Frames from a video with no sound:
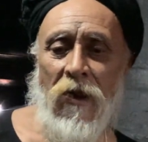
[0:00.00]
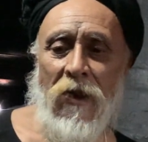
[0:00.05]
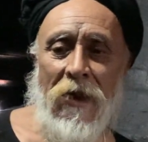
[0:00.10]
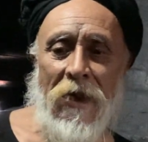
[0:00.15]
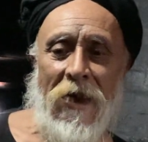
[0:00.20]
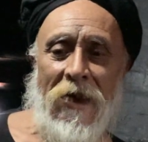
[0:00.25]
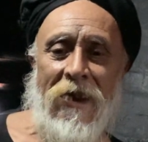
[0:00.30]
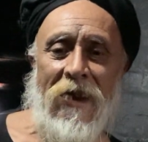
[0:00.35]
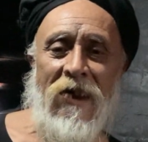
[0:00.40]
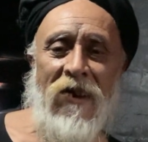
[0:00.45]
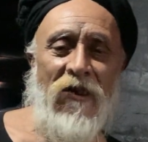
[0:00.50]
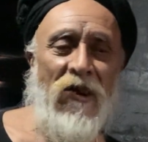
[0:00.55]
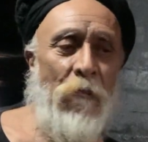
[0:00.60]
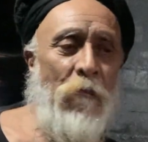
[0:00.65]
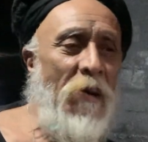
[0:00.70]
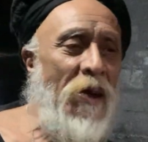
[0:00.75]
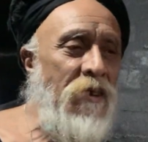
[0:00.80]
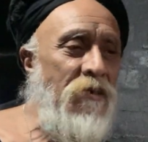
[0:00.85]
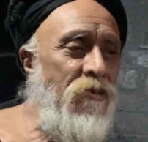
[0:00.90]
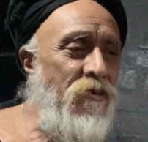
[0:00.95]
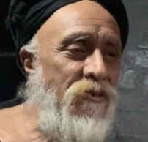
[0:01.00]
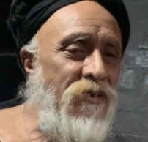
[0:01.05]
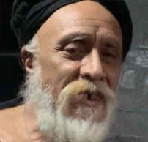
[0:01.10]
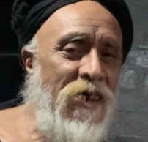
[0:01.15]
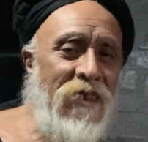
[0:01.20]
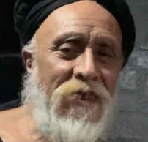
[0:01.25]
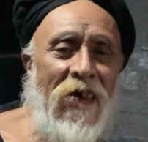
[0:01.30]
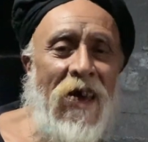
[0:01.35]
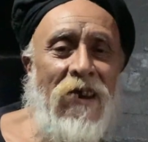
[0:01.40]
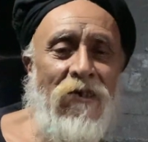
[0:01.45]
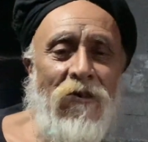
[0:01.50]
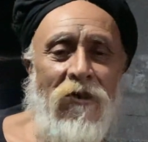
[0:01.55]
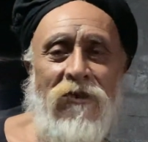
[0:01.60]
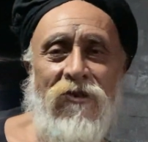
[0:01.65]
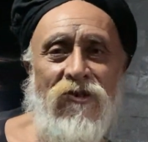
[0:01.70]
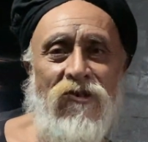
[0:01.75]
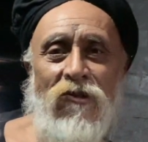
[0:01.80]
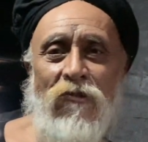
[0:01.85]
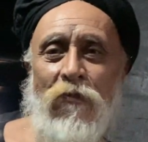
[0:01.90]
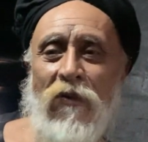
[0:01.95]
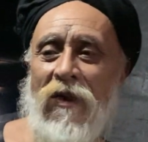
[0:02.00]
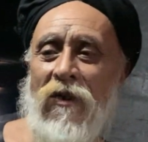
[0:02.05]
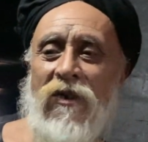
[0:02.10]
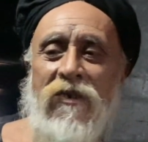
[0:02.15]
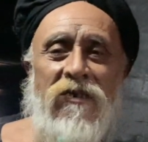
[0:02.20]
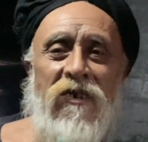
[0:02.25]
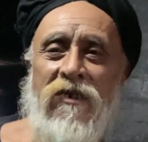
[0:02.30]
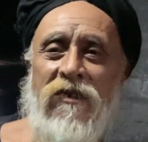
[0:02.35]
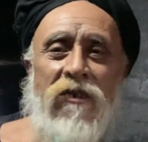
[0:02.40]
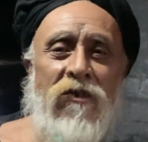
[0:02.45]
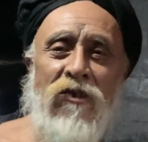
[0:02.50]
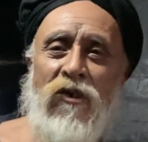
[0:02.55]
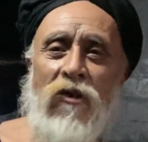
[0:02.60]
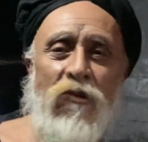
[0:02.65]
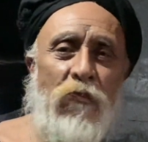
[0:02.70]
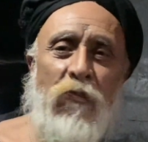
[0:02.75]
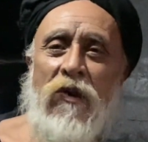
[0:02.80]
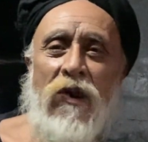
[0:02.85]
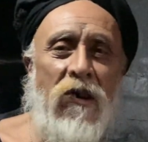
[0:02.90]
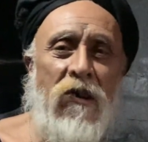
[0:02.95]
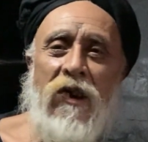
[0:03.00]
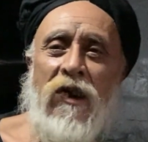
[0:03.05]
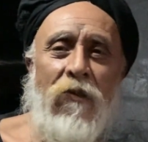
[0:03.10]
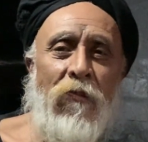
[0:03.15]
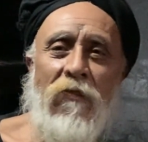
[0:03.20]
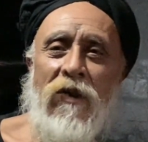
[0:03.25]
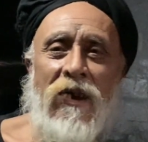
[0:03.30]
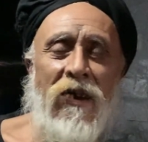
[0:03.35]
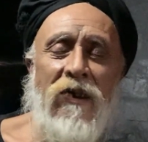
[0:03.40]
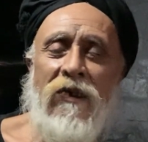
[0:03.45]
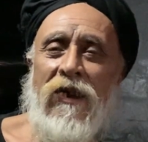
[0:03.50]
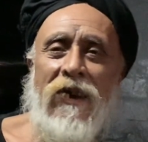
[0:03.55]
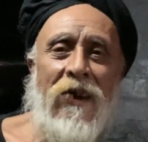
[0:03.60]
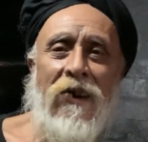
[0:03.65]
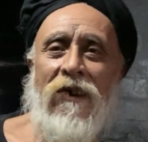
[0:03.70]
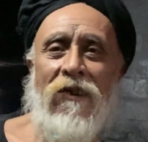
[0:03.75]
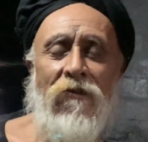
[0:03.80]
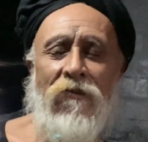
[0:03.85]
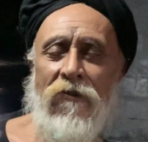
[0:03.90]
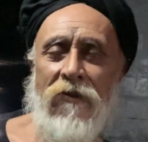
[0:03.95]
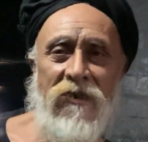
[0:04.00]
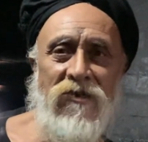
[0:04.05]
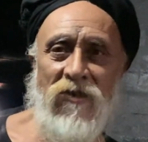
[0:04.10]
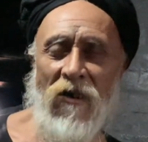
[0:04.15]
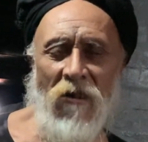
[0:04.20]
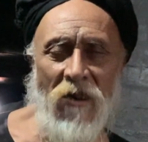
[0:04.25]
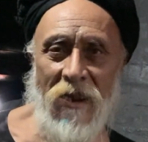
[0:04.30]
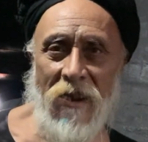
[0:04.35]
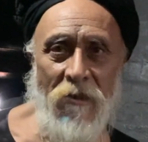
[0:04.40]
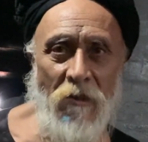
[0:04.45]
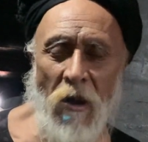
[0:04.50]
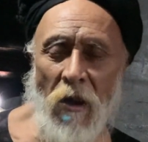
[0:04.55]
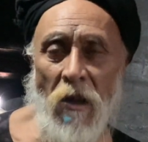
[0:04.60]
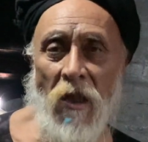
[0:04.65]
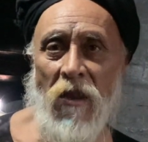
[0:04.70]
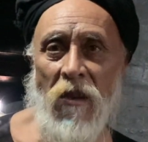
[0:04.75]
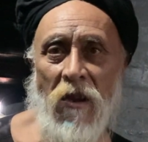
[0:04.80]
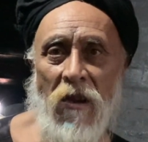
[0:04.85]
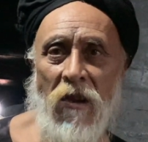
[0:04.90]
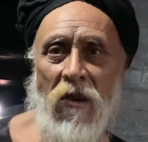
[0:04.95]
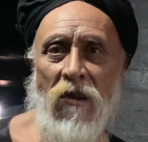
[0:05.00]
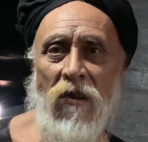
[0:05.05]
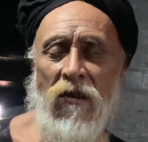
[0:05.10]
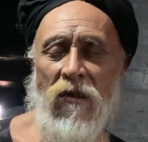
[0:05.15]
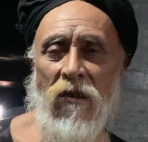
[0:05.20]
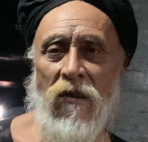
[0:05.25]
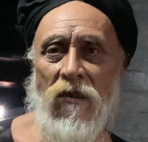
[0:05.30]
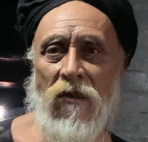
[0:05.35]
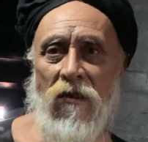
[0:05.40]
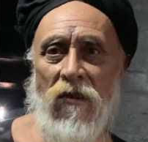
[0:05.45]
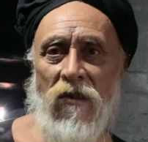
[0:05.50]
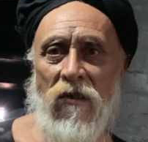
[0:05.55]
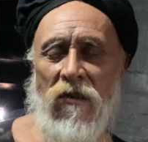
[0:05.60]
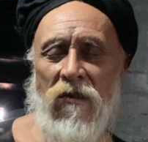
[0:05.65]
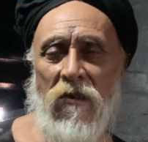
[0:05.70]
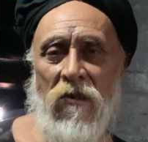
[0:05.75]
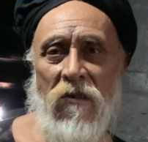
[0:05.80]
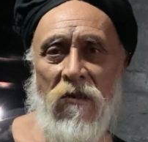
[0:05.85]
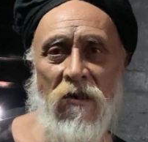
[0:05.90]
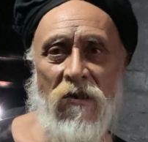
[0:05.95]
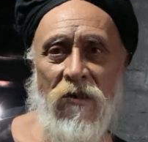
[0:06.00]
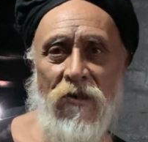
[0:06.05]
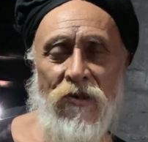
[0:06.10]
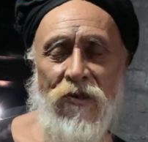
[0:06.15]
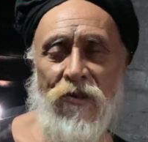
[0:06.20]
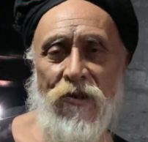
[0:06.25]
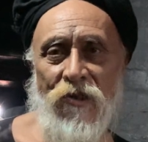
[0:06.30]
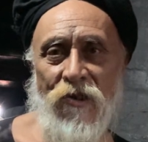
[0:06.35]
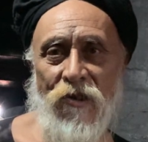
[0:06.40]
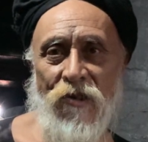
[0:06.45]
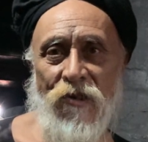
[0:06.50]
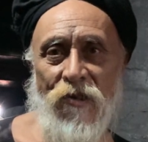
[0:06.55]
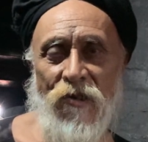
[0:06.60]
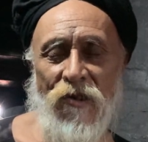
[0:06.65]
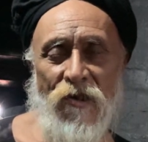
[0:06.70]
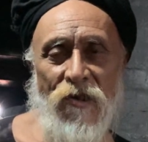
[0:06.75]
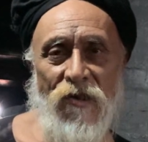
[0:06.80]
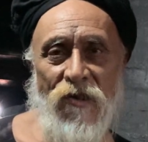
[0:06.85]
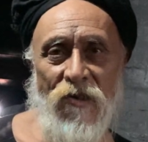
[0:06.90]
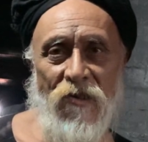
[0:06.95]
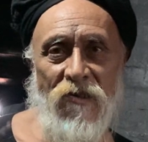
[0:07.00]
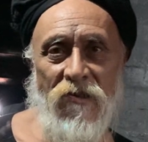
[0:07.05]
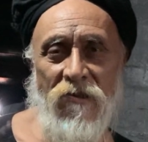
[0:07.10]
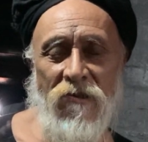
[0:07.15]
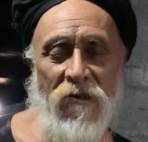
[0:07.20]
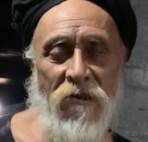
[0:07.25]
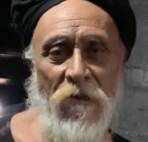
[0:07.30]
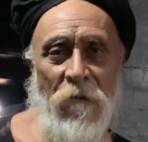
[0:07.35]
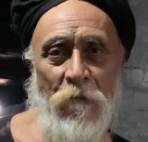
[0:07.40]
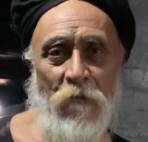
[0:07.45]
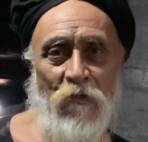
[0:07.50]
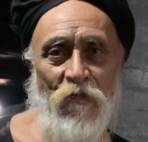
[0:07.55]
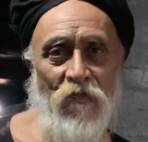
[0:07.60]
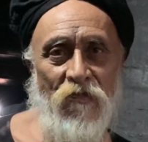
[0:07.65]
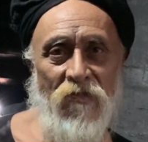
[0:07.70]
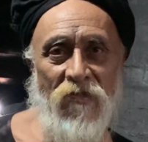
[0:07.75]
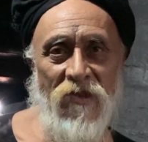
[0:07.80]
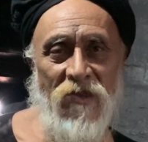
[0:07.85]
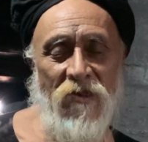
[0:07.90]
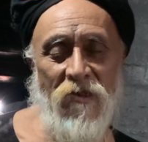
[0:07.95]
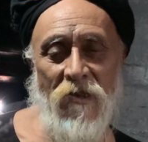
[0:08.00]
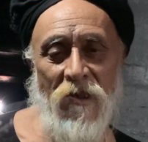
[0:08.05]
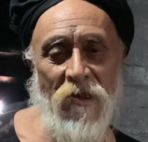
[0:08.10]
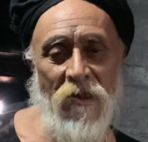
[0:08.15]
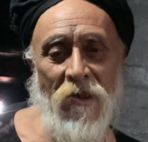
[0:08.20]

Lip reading: And I repent to say that also because it did not give me any kind of result at all. You just said that your sadhanas, a lot of them were bullshit.